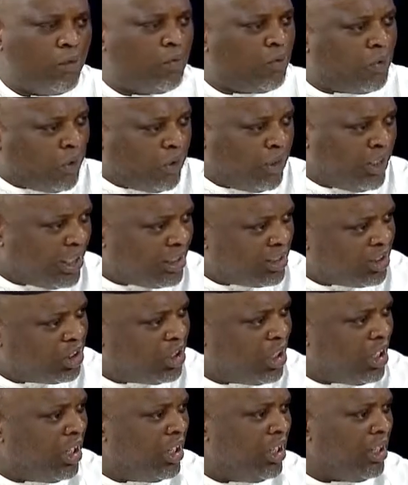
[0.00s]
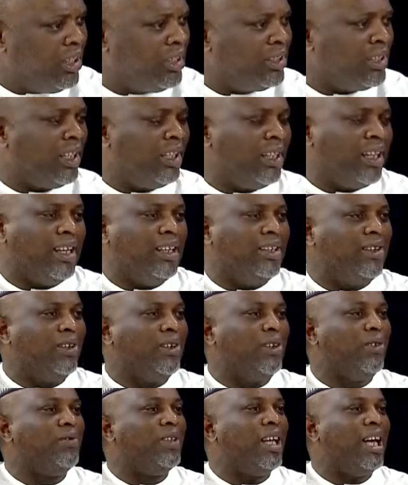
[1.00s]
foreign exchange and
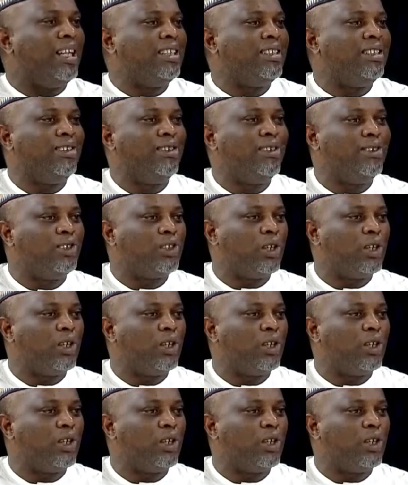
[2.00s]
all of that, you know.